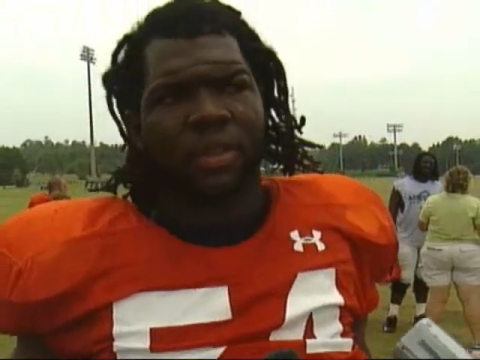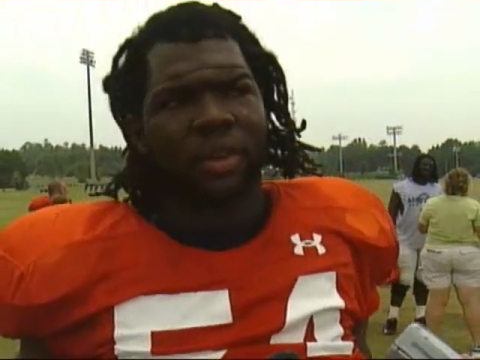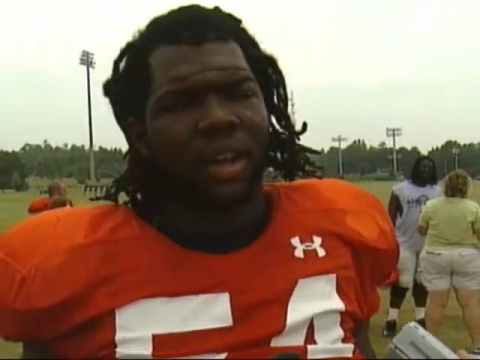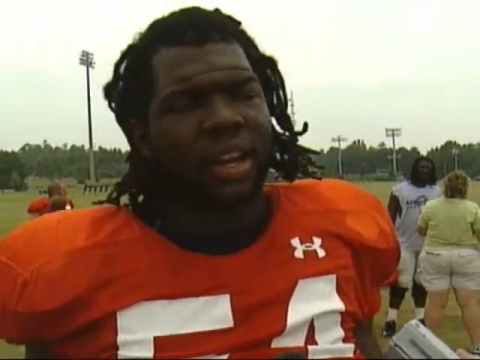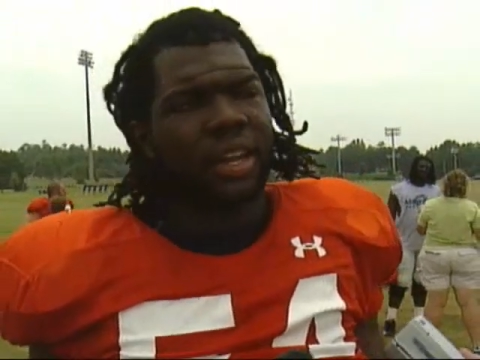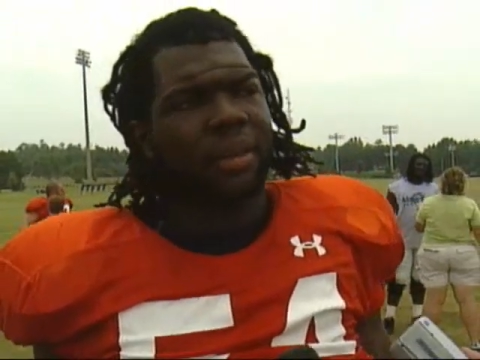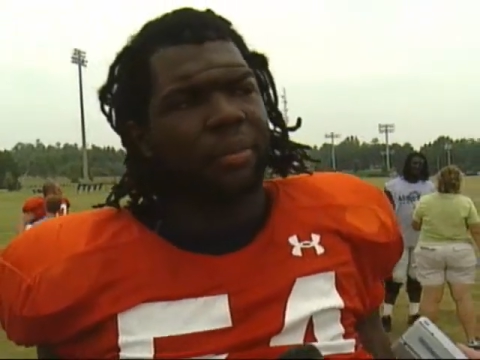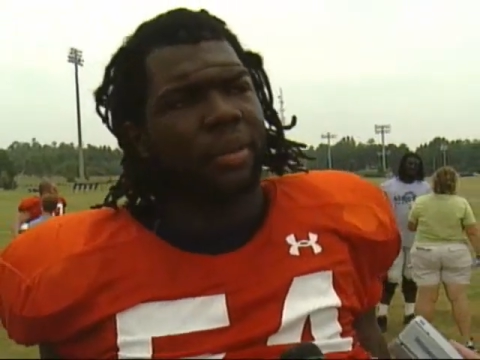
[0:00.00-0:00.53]

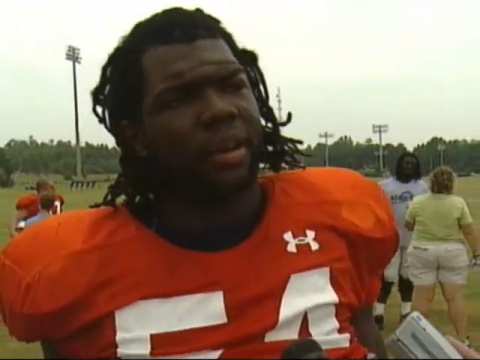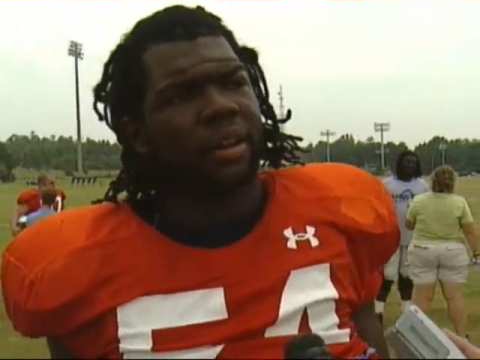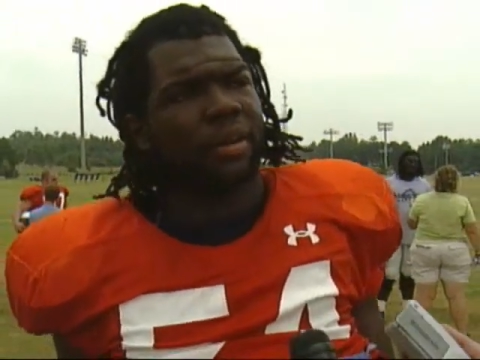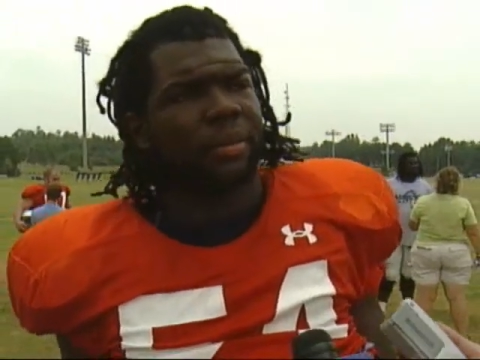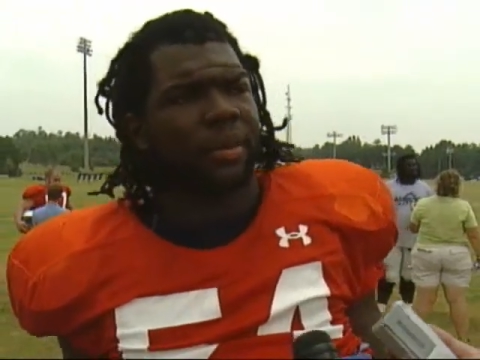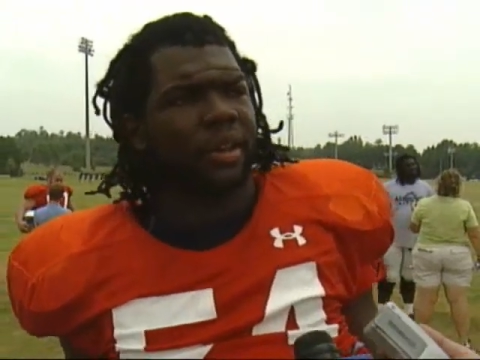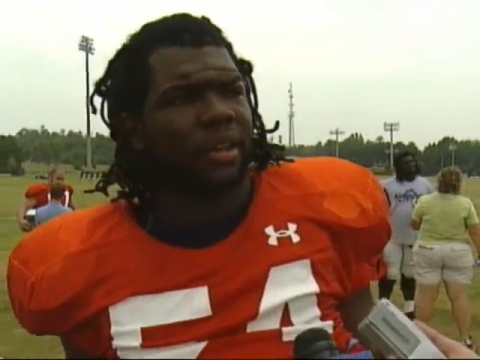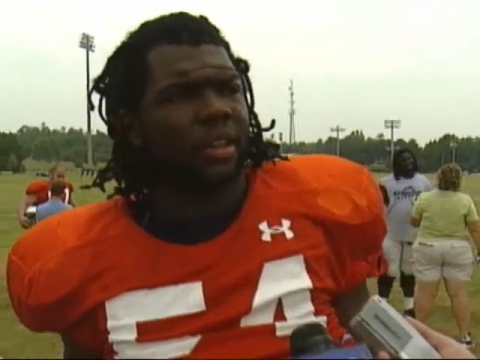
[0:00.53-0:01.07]
I like it better,
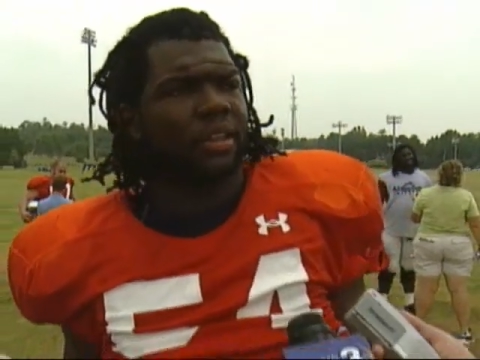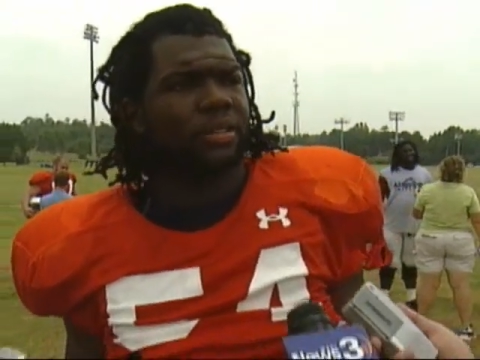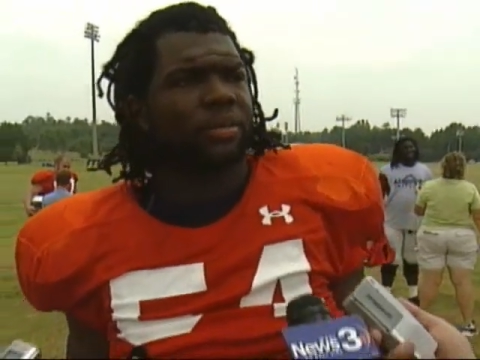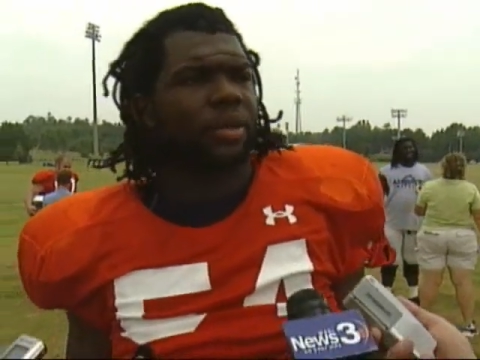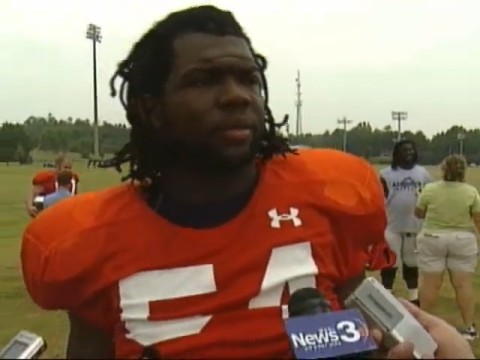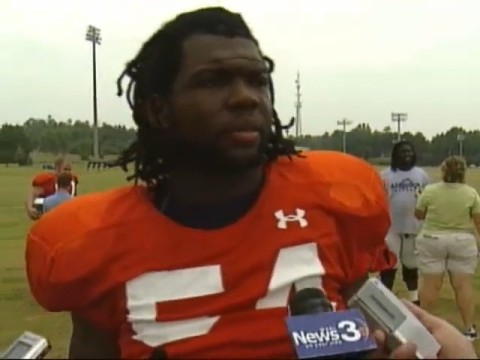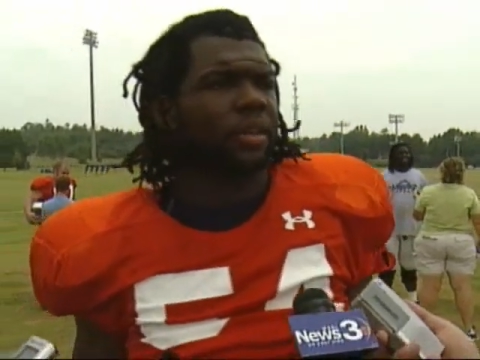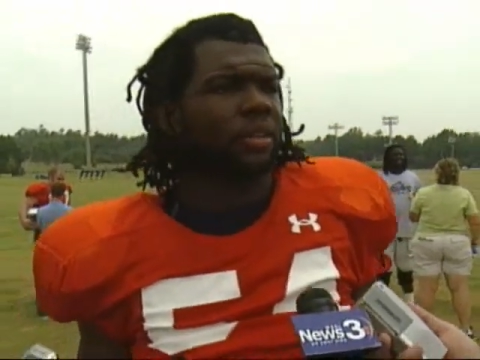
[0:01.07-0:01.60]
man. It gives
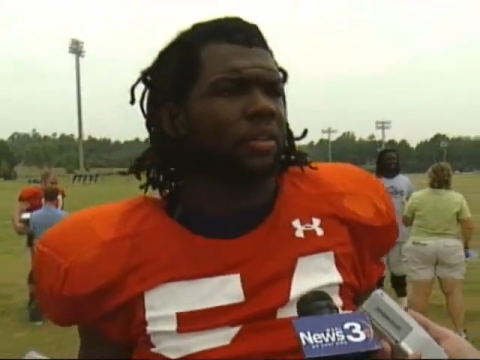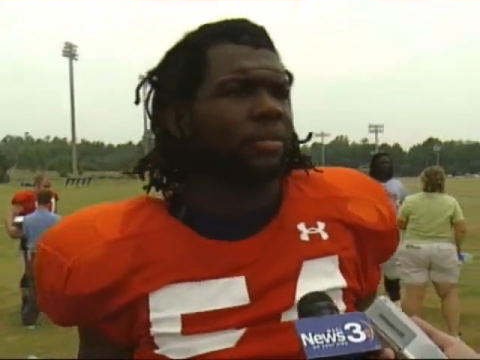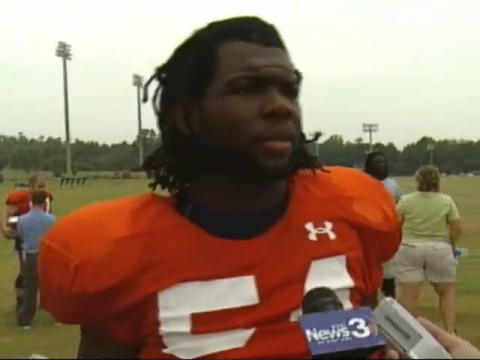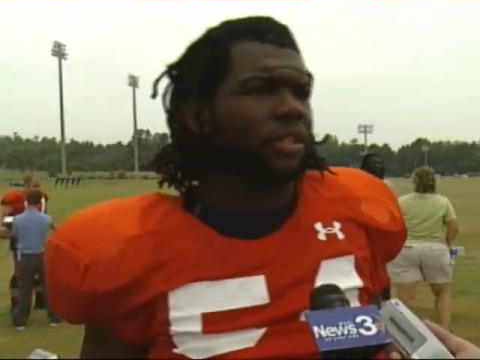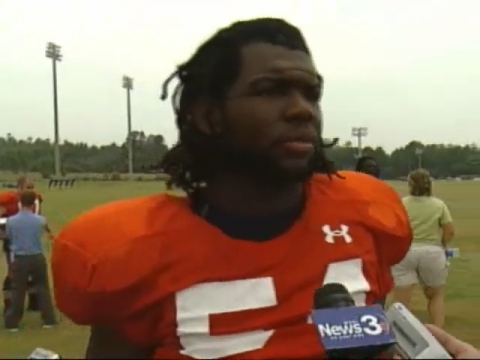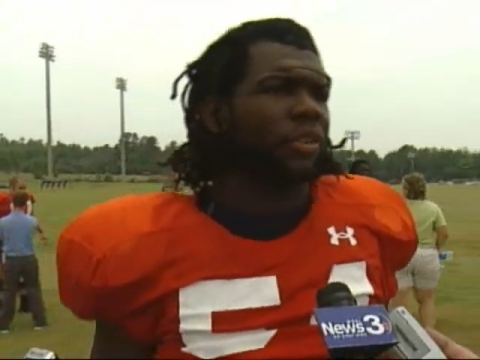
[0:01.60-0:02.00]
me much, much